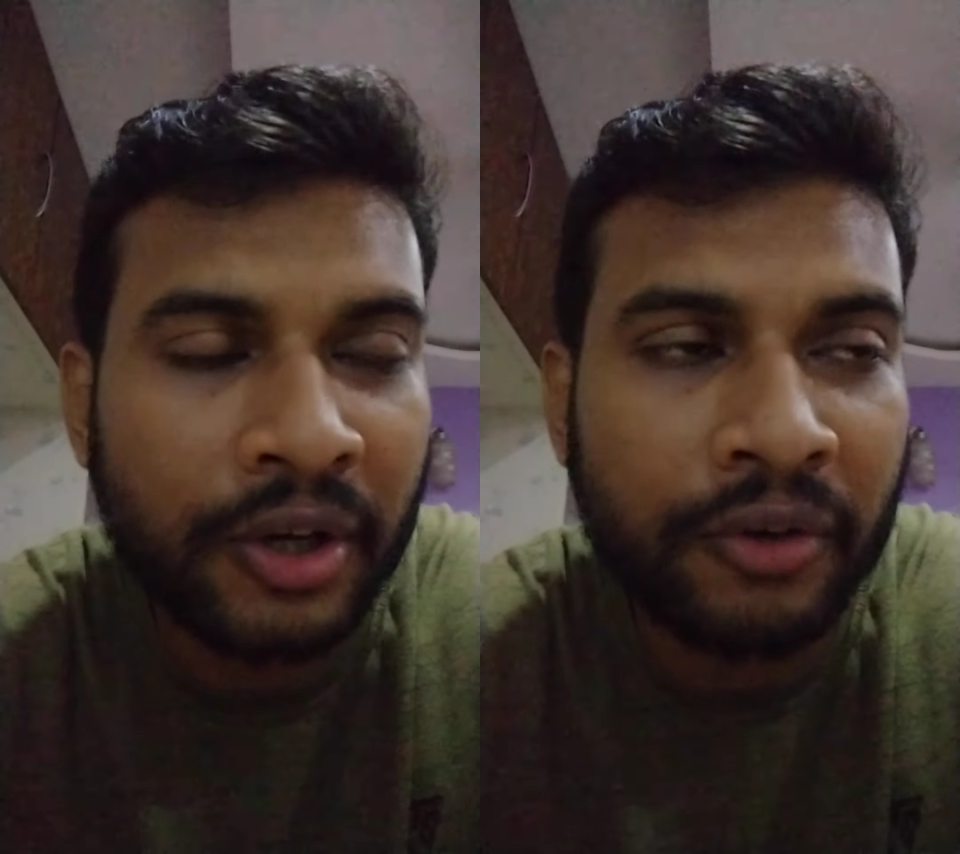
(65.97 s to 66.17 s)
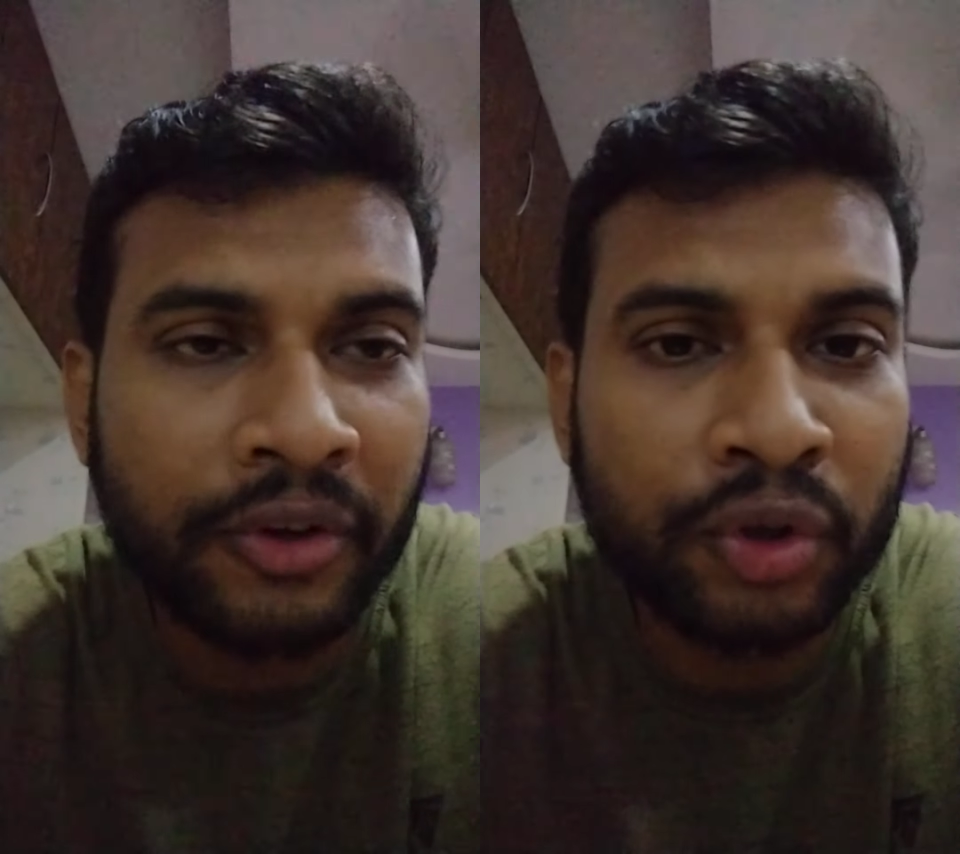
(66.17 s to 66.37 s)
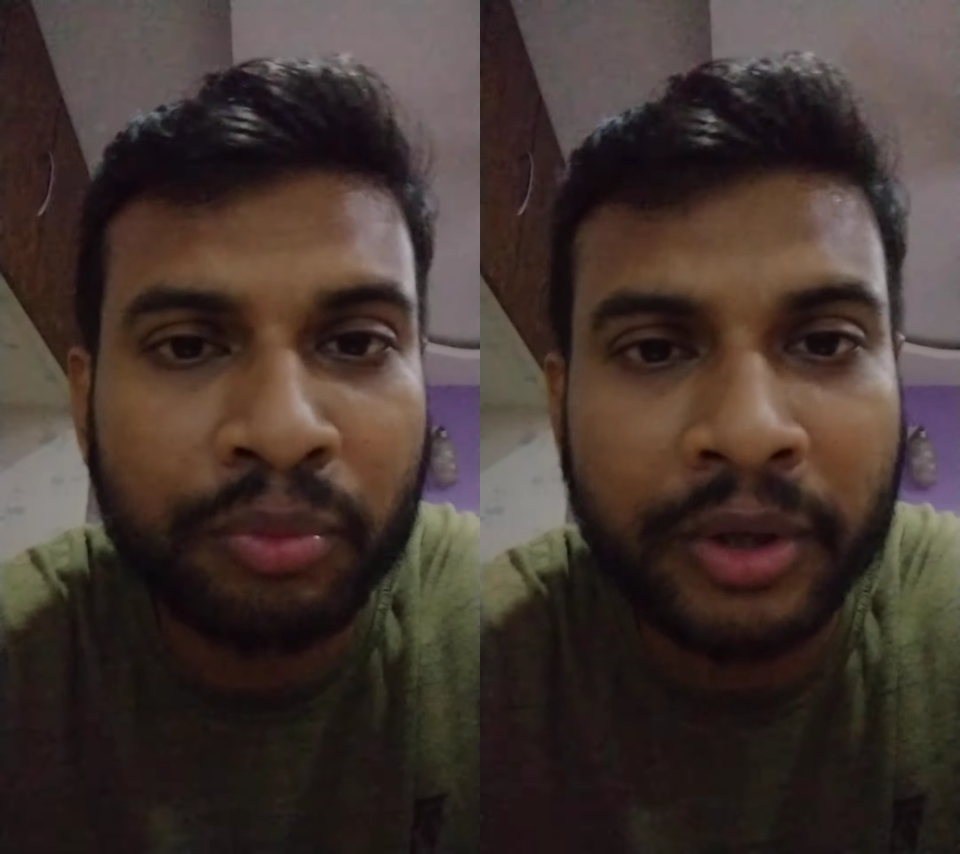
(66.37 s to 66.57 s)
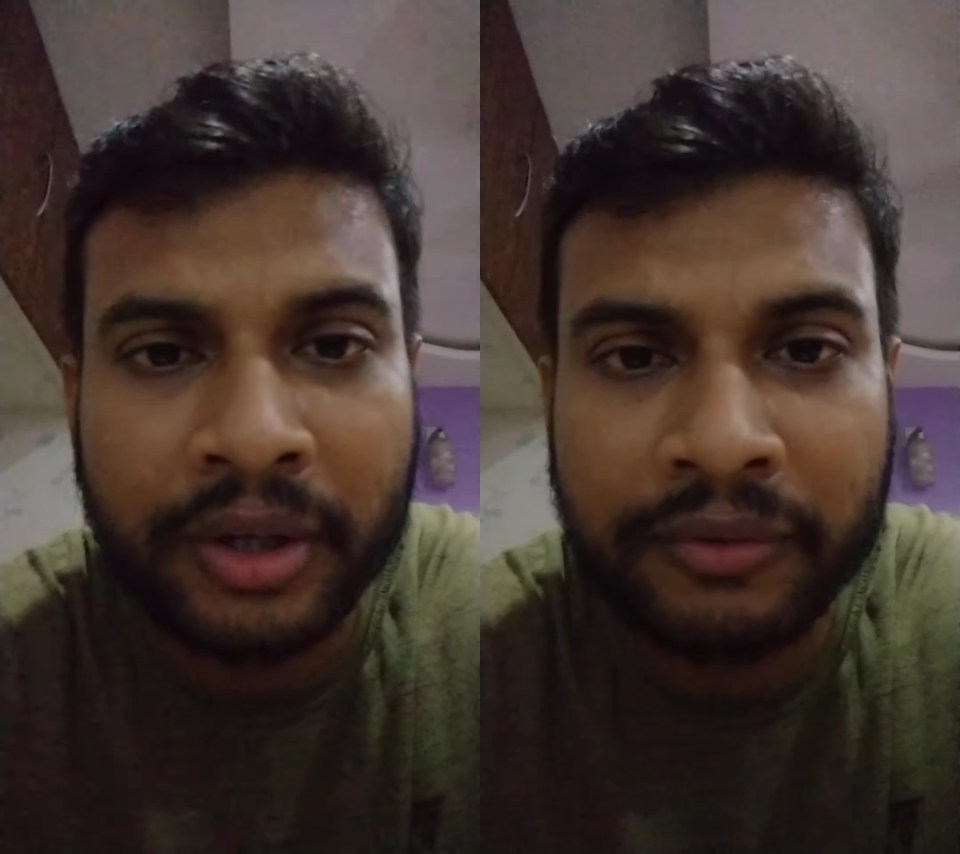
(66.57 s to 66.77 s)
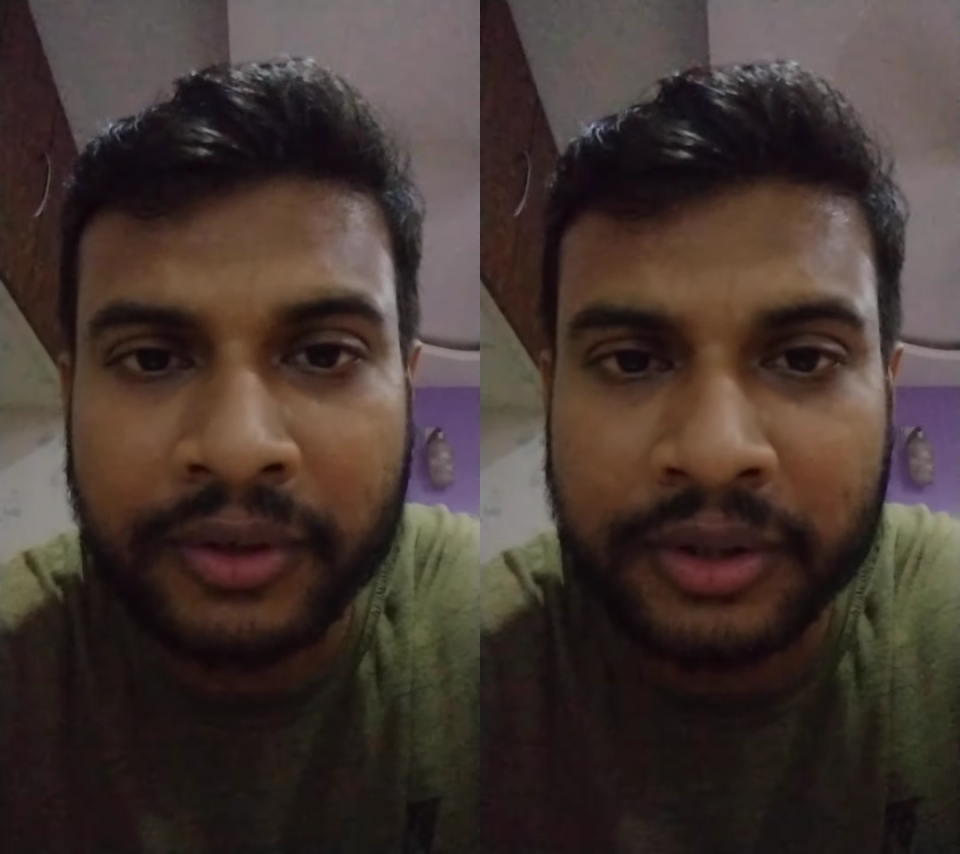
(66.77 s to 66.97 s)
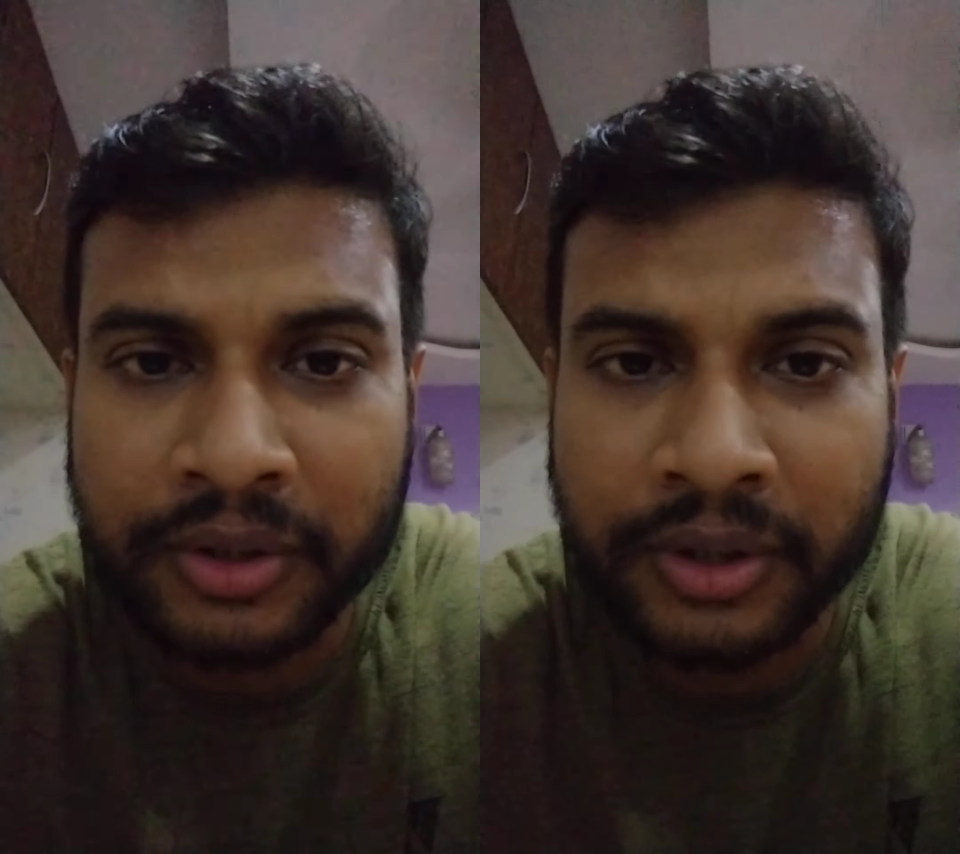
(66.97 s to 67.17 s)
Where you begin with,